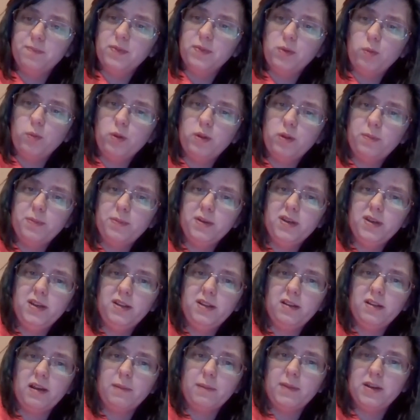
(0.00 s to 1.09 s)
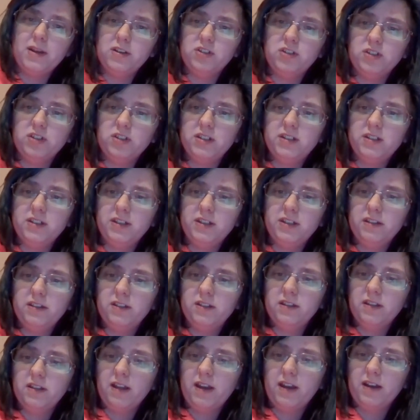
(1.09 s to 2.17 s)
will be like mentioned
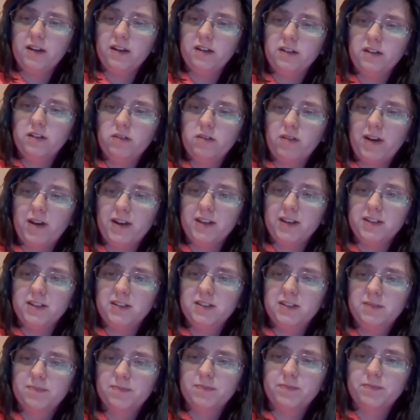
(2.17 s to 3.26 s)
in like credits,